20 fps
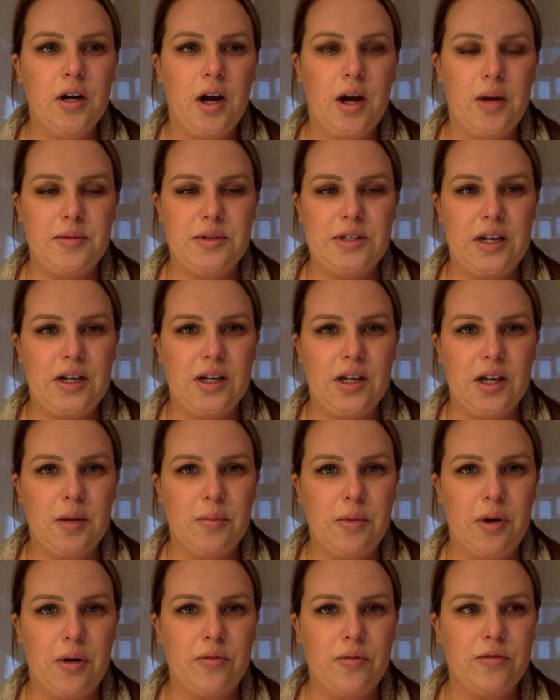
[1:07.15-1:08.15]
I'm setting
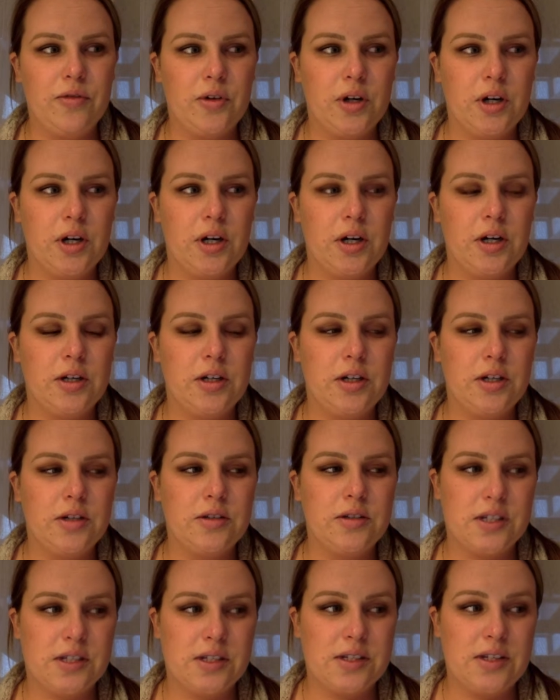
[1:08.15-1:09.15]
him up for
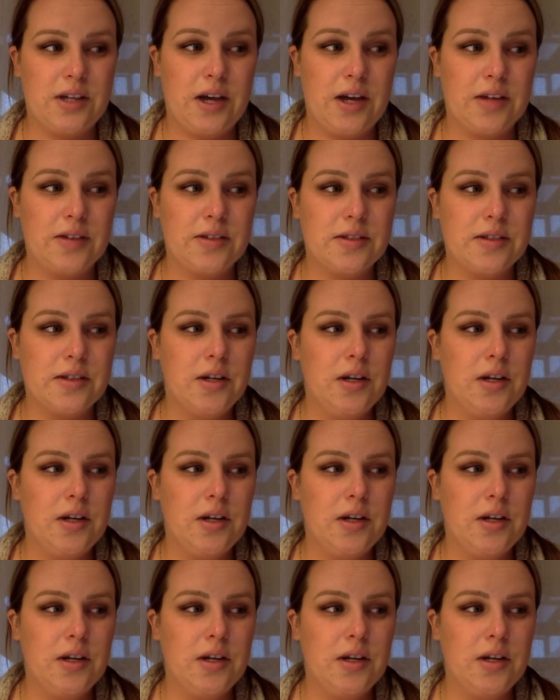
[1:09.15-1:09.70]
success.